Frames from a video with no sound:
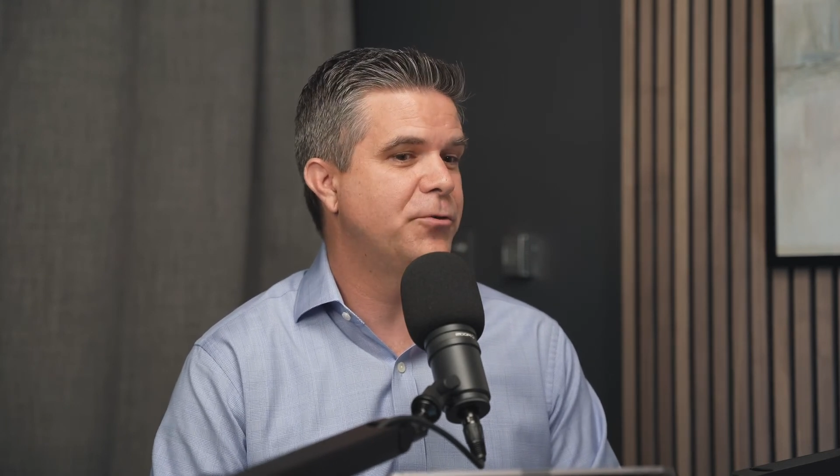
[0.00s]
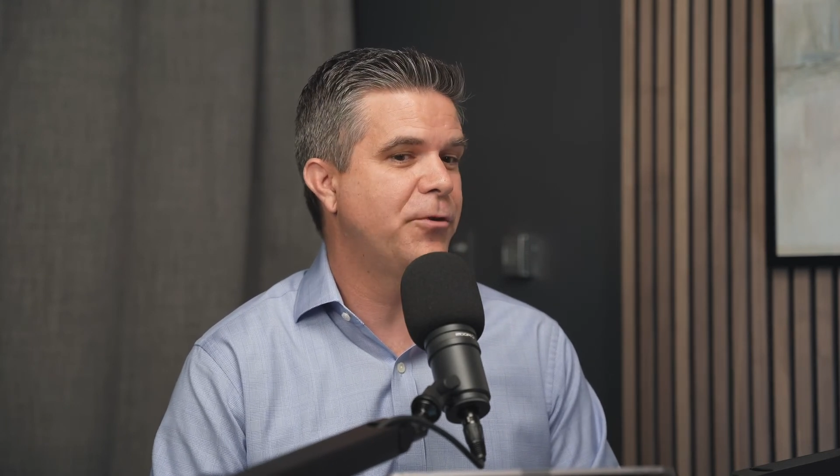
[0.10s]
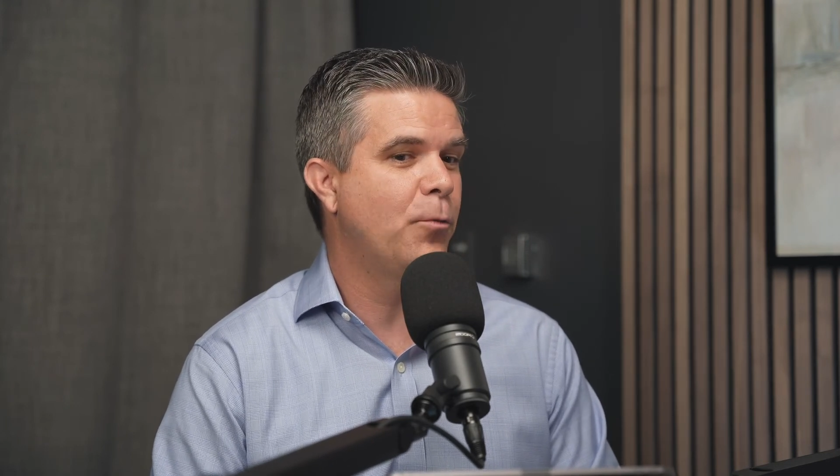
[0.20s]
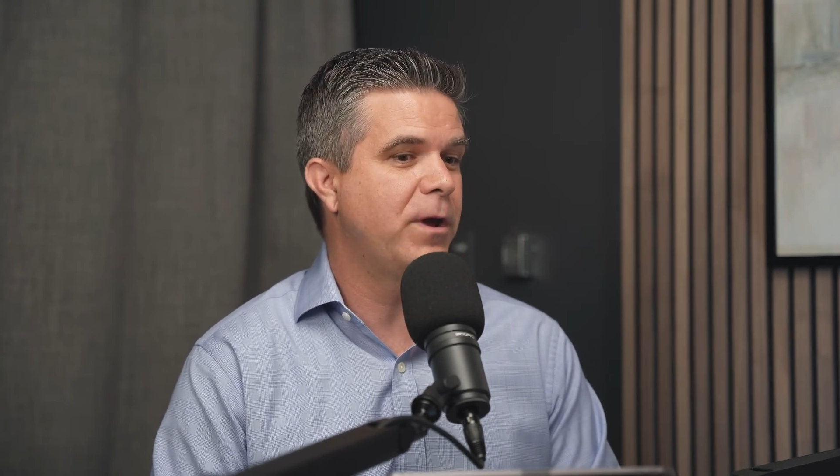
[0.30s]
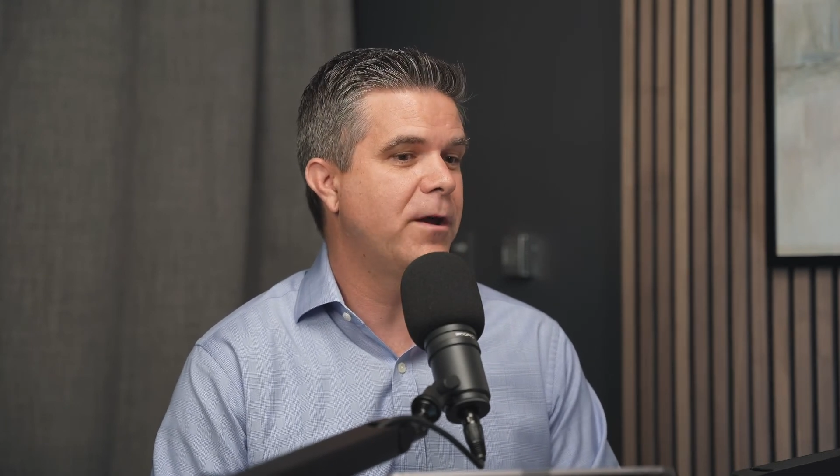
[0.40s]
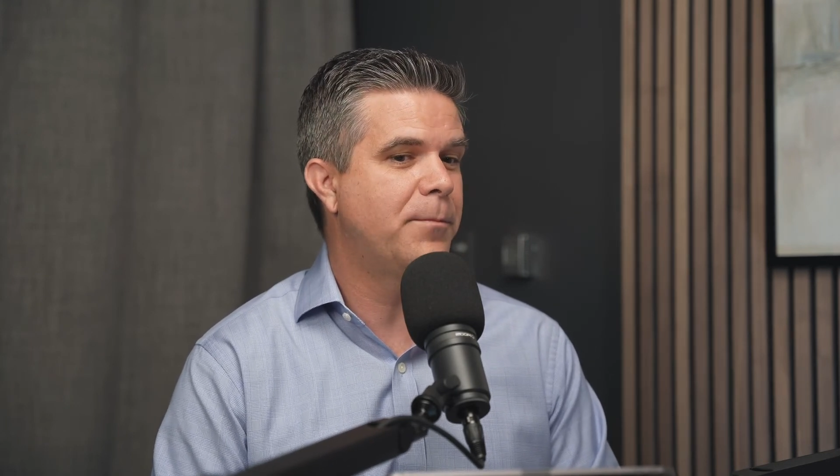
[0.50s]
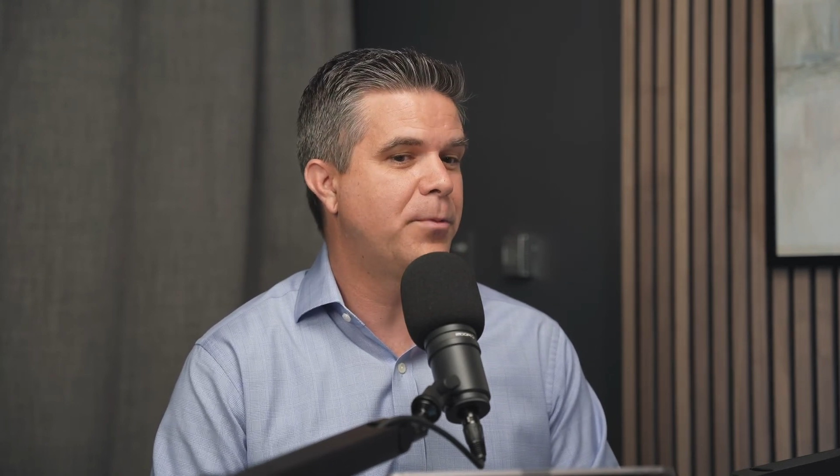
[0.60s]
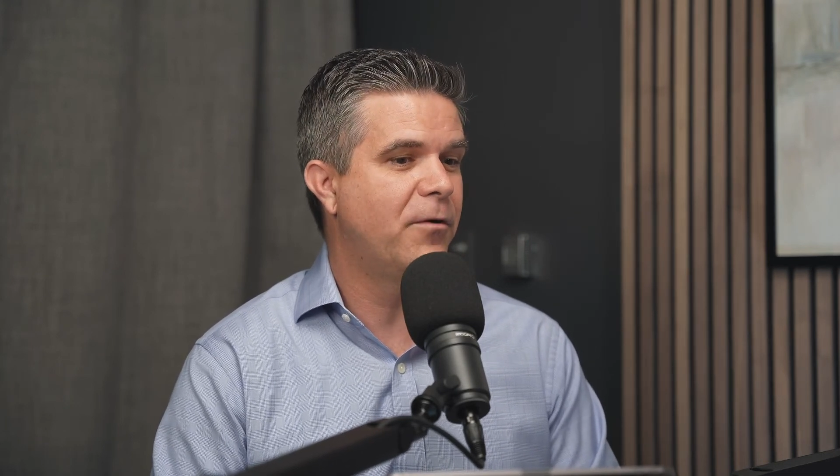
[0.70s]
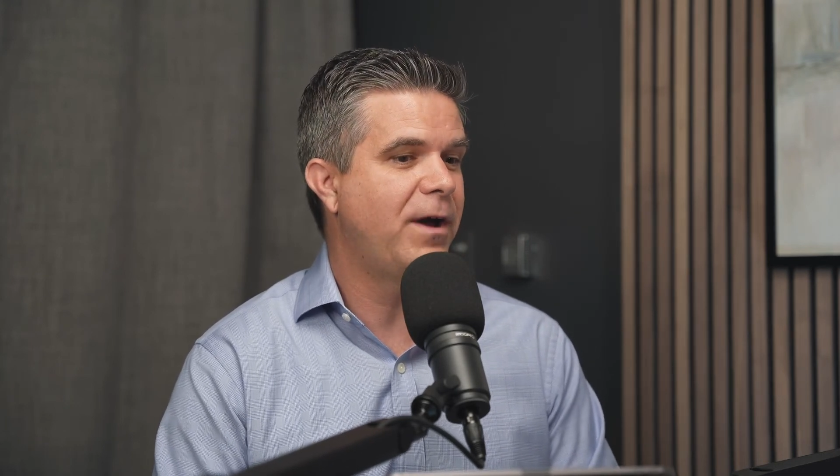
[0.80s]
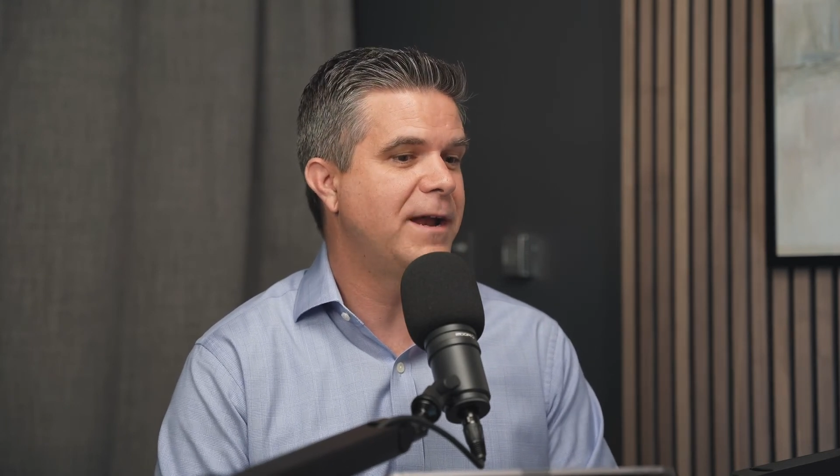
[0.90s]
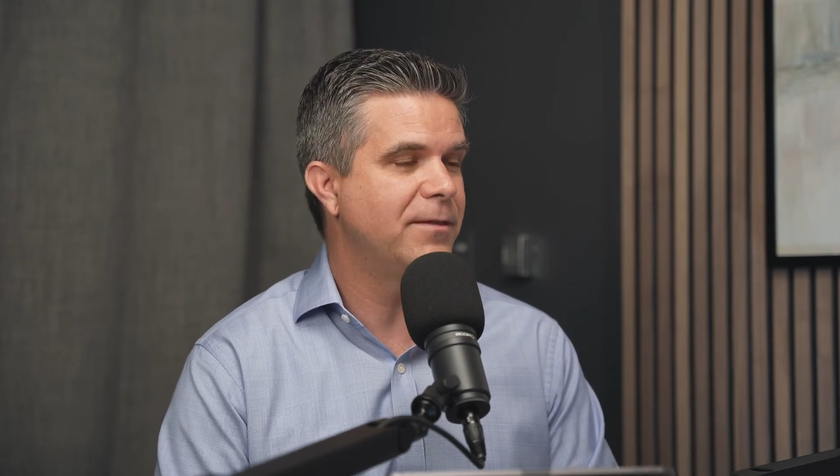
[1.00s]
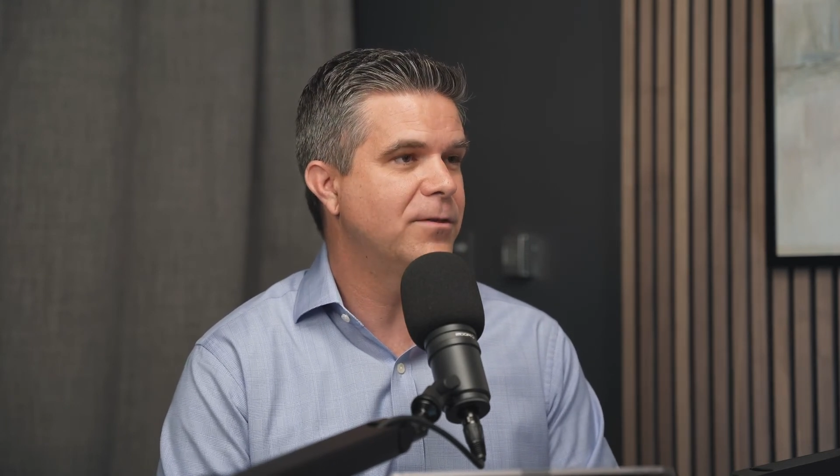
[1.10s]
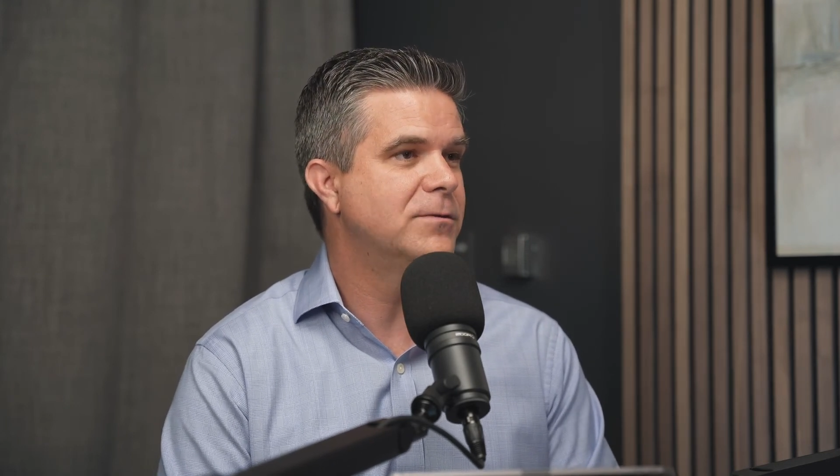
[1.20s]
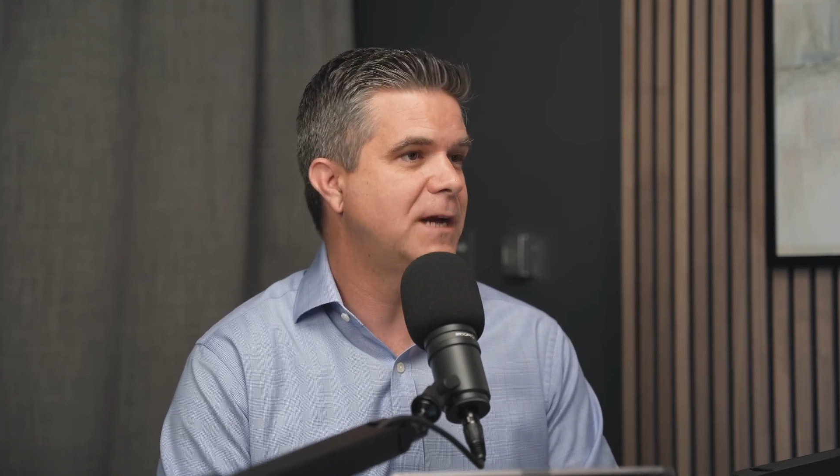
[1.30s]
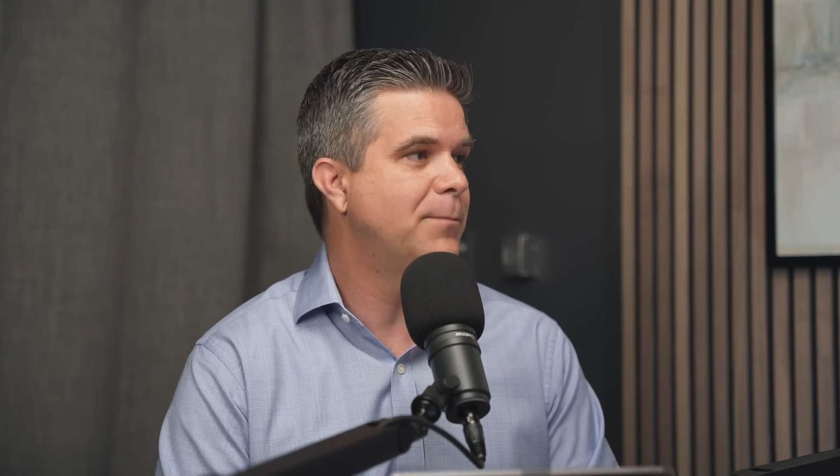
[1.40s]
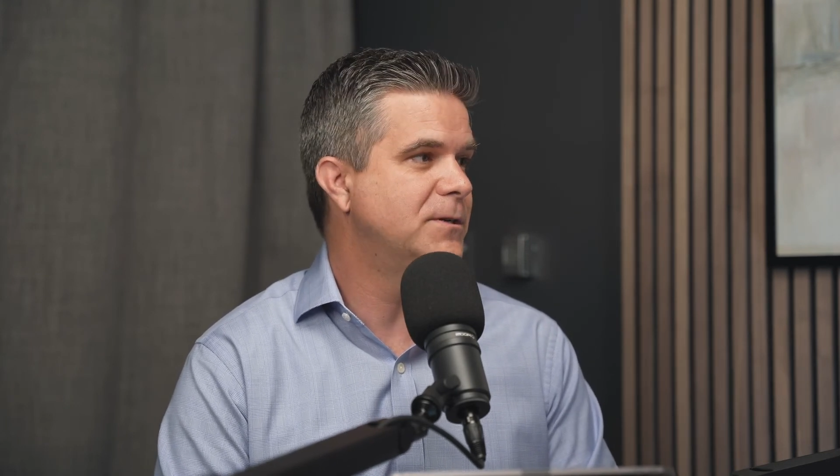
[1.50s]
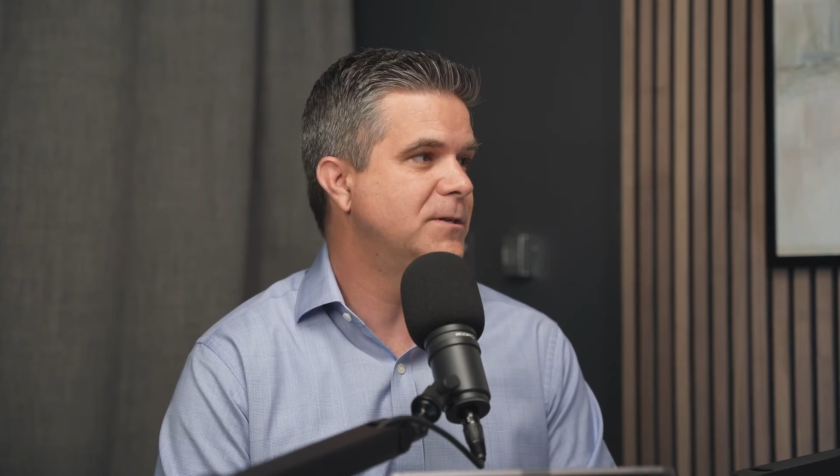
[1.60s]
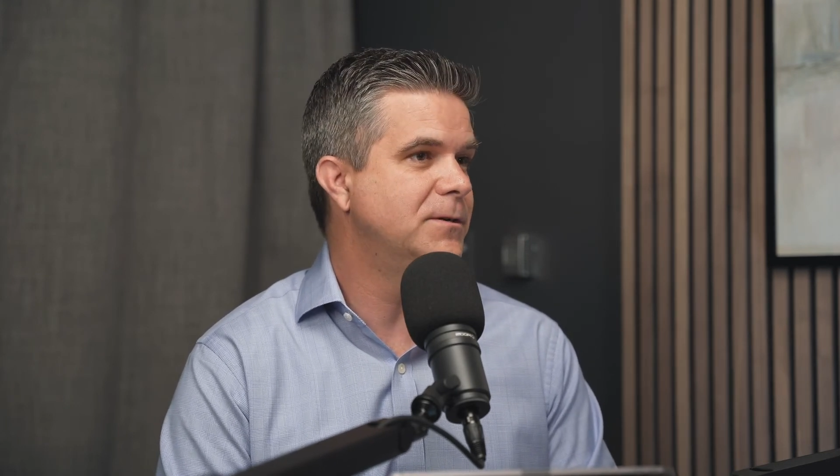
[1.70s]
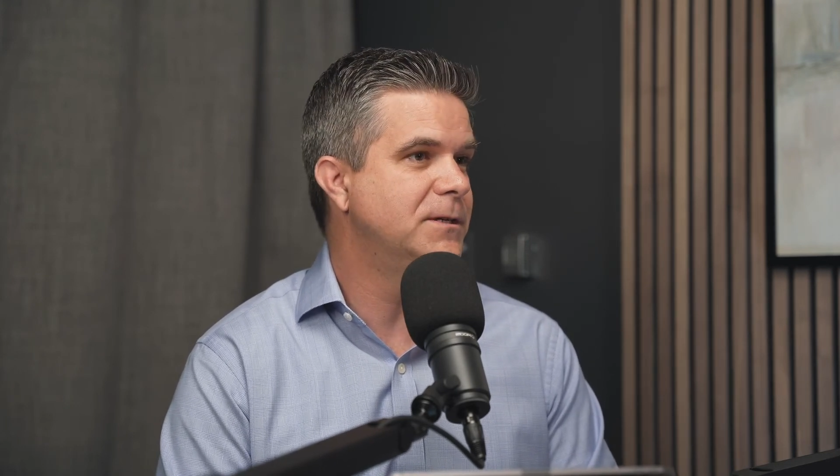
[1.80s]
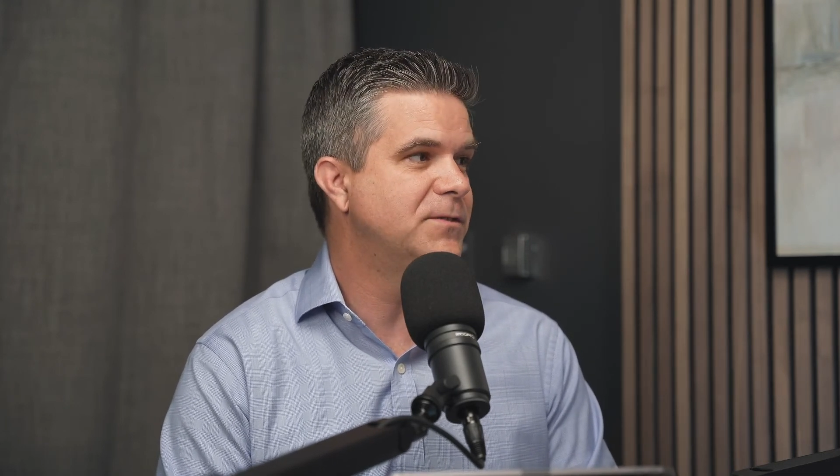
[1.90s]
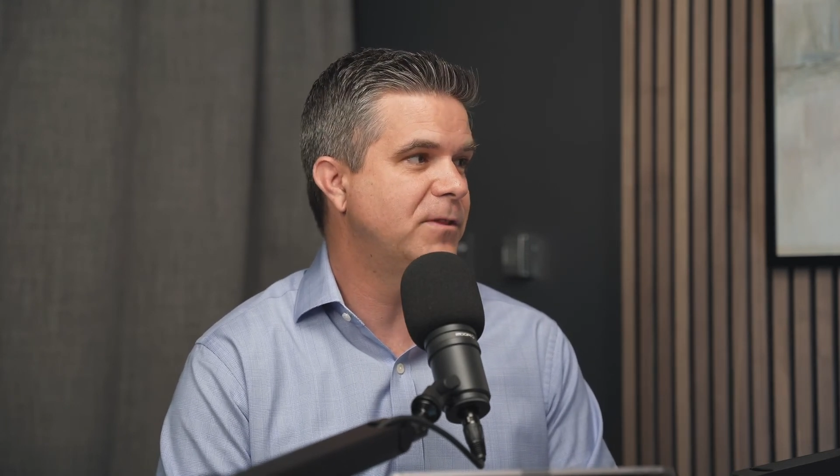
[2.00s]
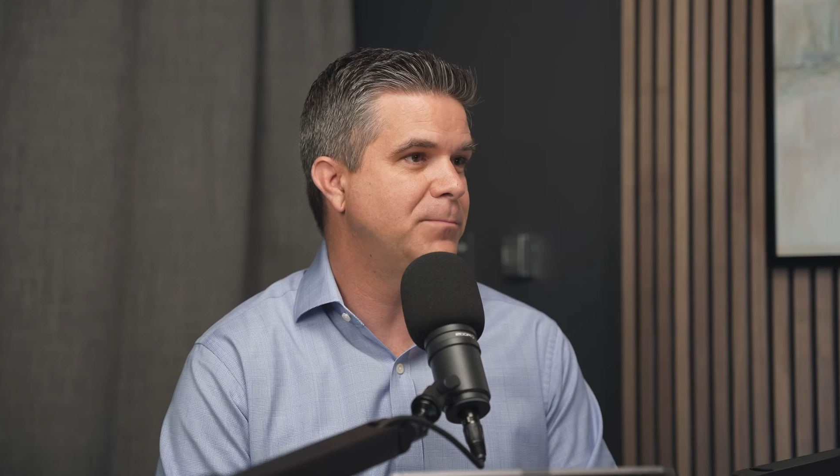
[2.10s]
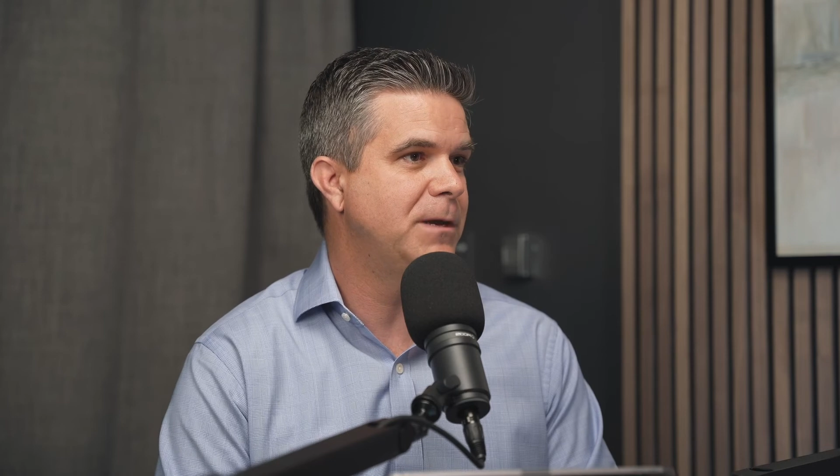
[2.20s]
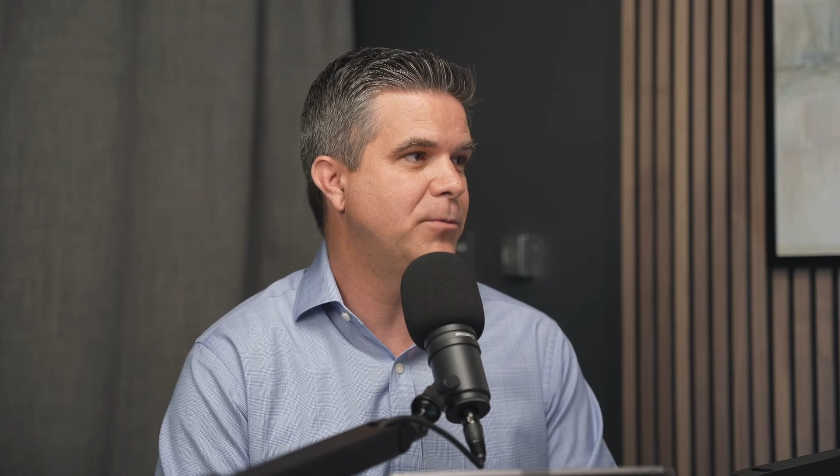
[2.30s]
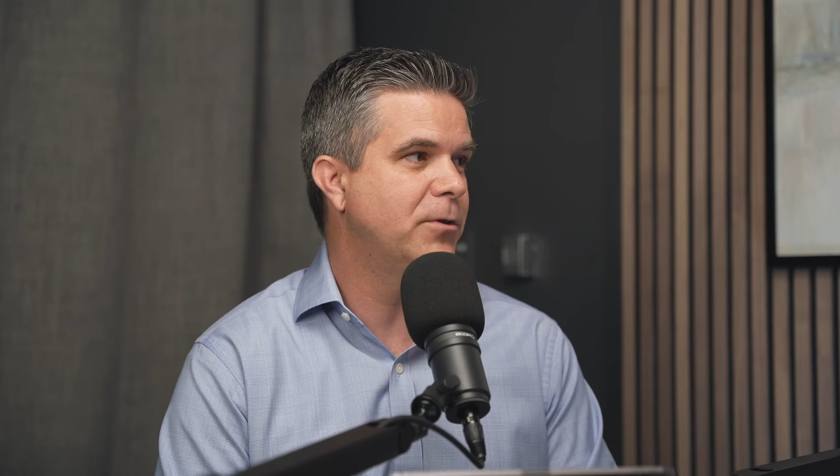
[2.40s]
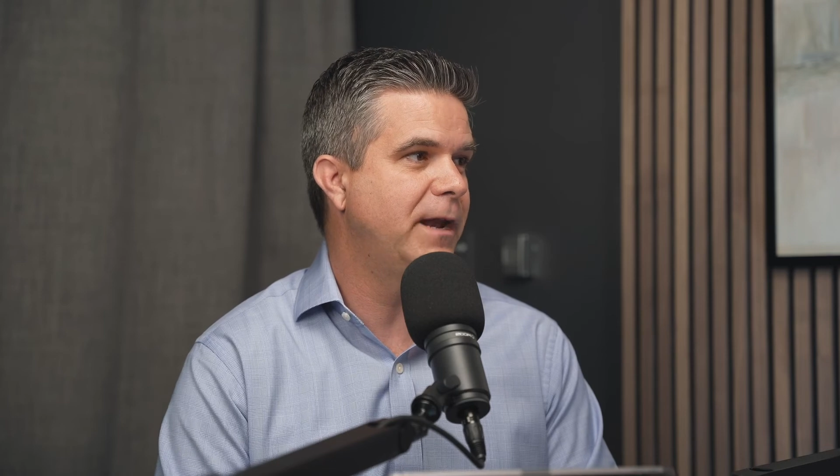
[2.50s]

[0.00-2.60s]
that we are providing those opportunities for the people